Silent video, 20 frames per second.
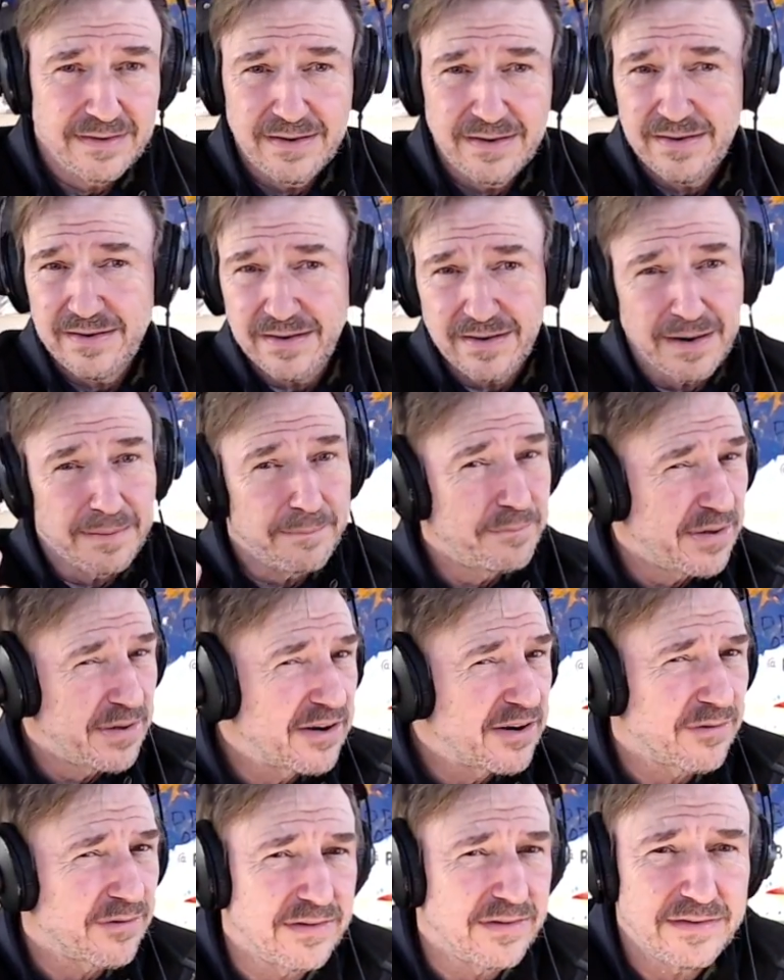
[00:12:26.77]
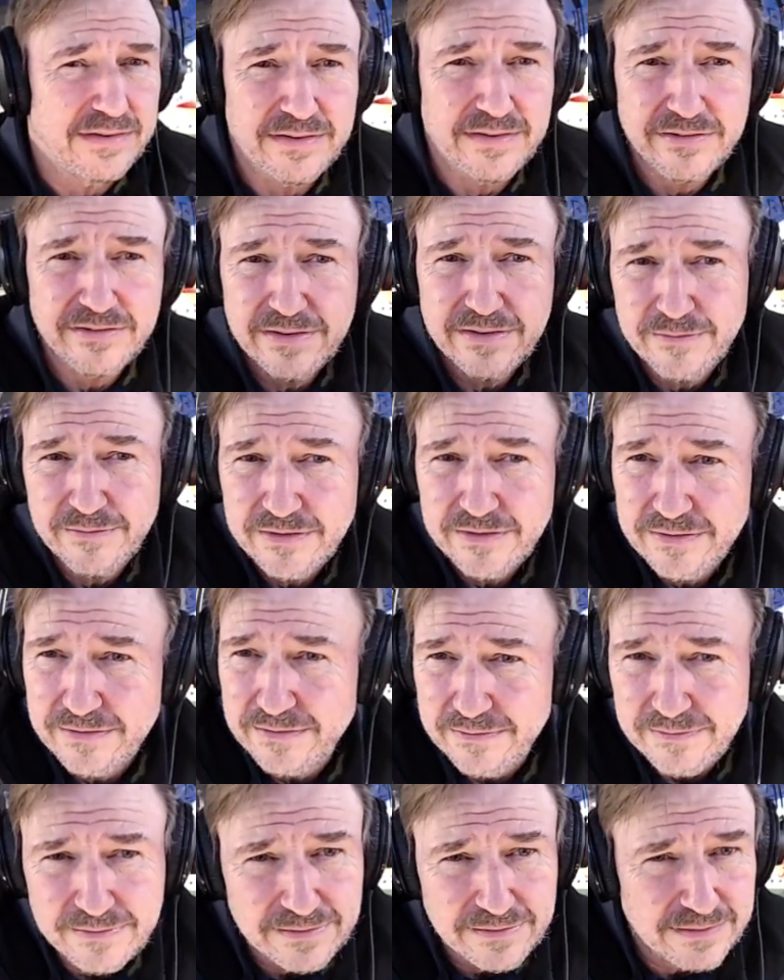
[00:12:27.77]
You know, I'm better than this. I'm just
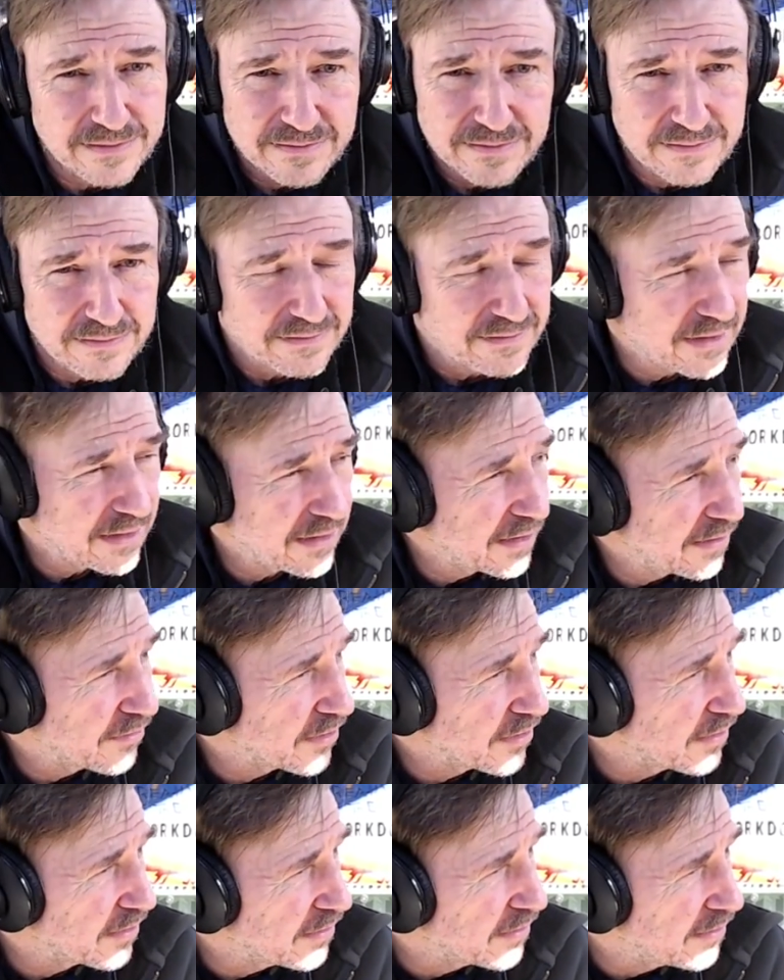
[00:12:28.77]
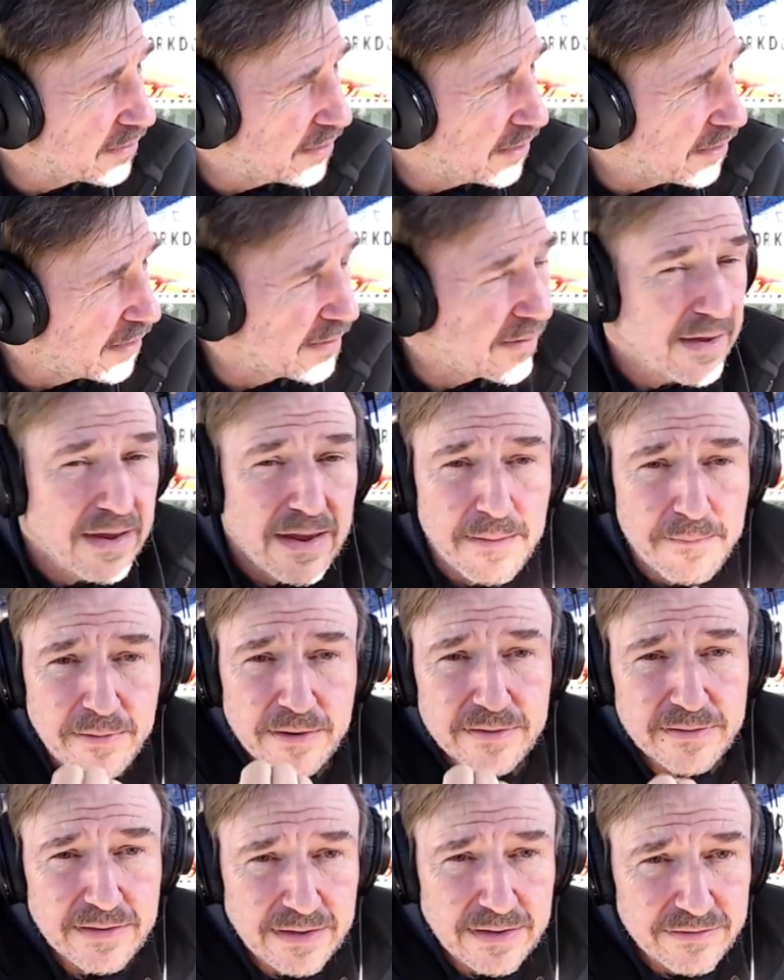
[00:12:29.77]
not having a good day.
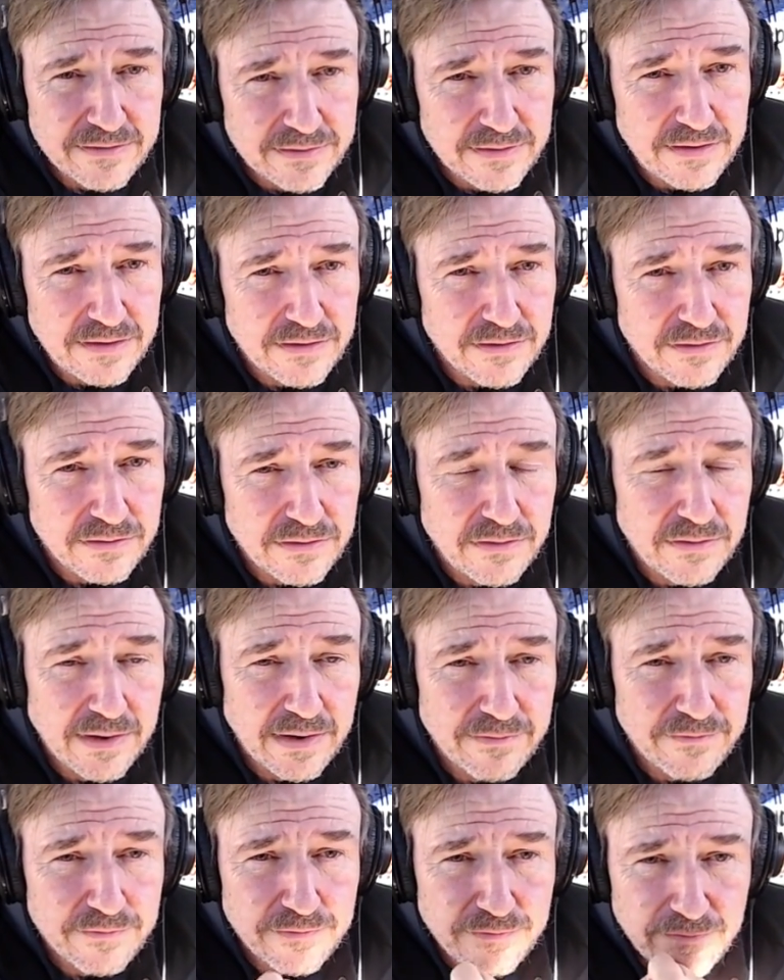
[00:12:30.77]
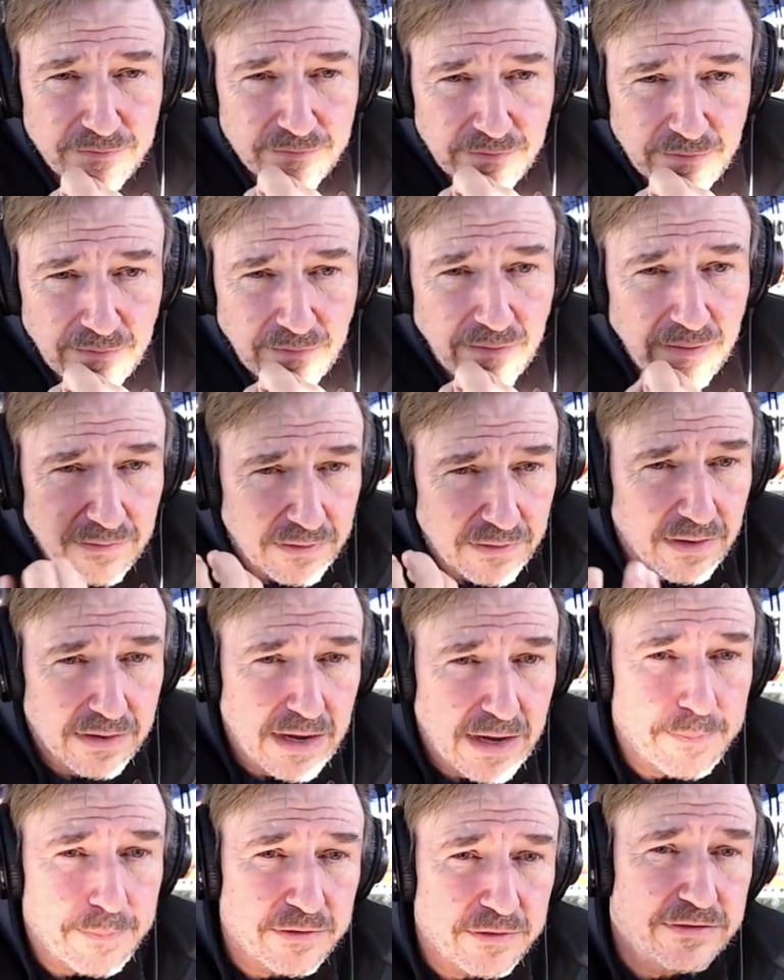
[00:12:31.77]
But they, you know, you have a
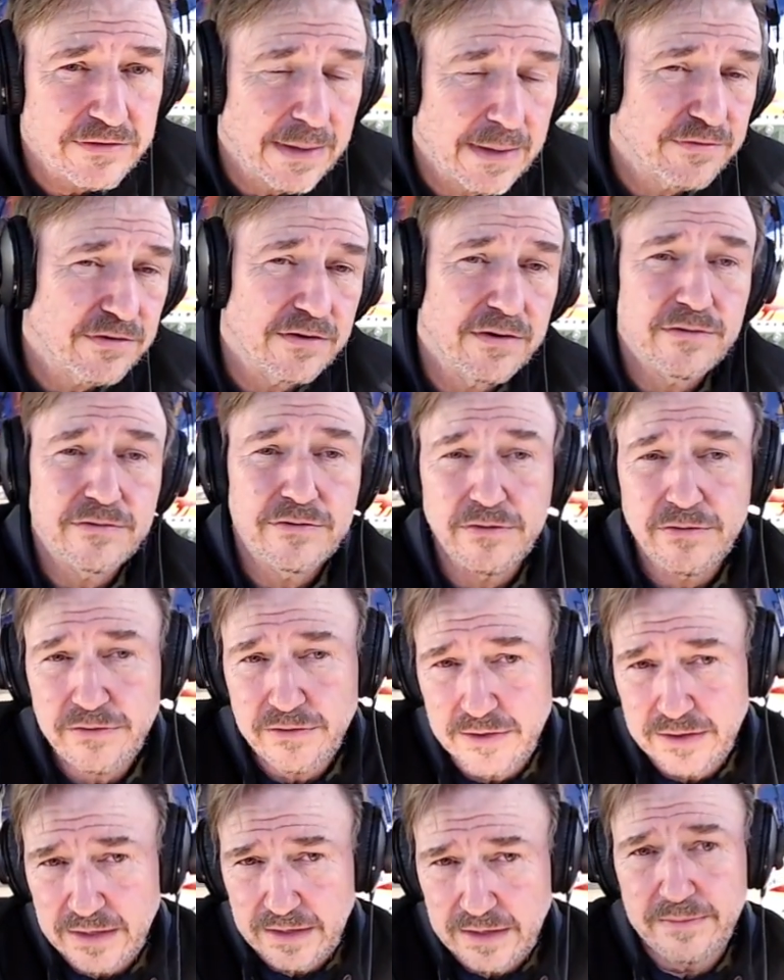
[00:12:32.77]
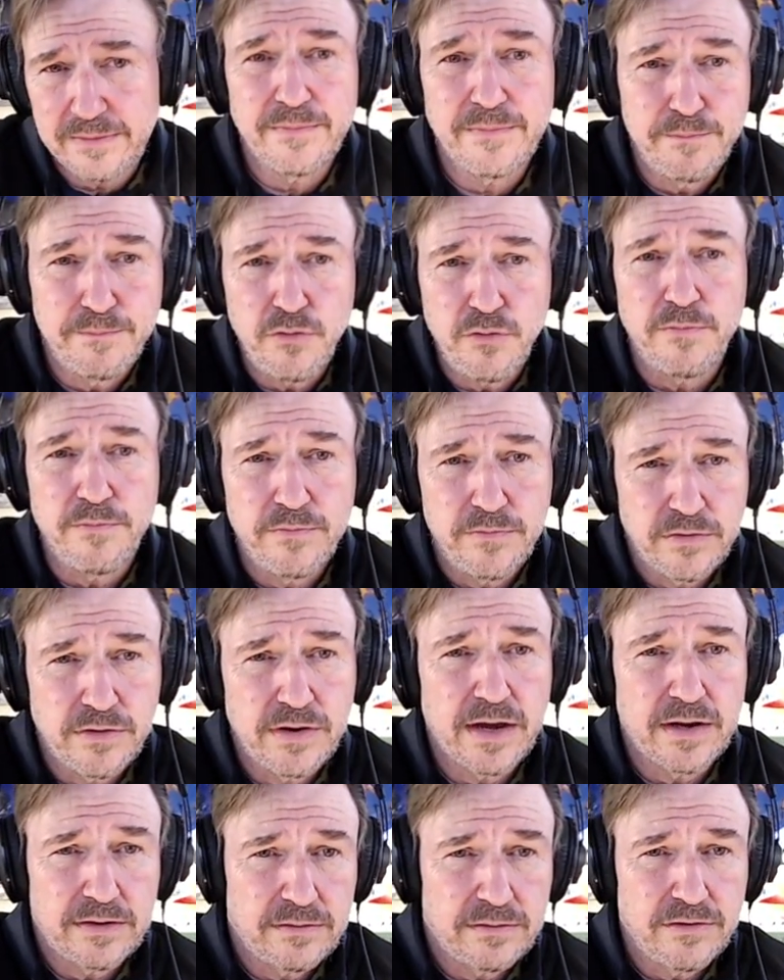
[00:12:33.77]
couple steps you go to and you get it, boom, you
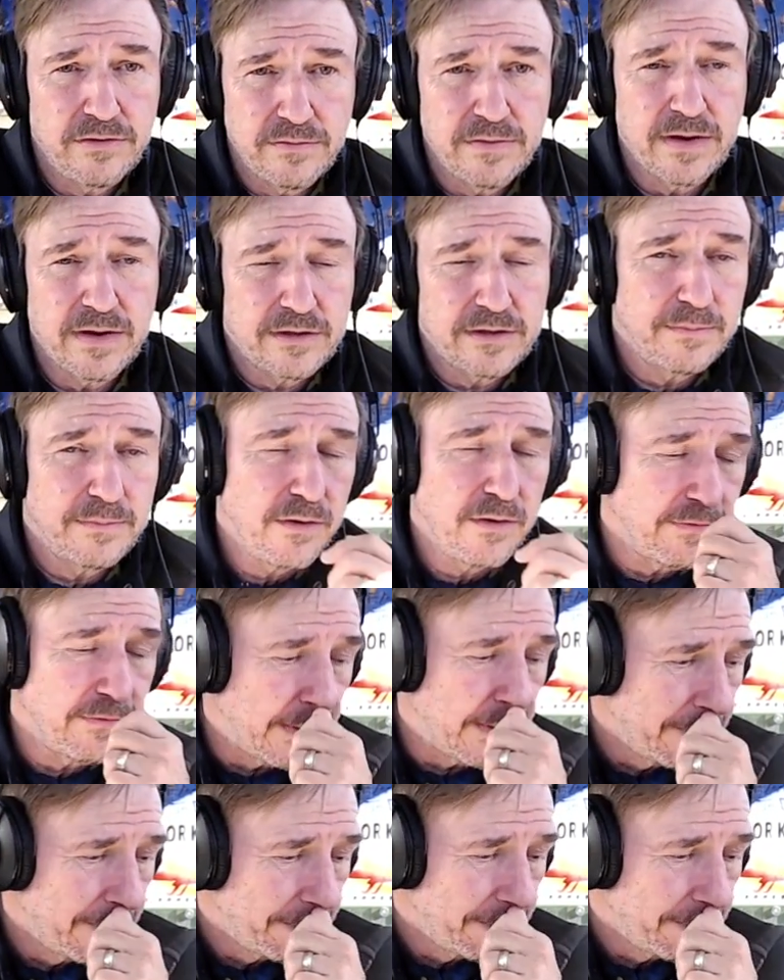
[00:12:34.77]
got the movie.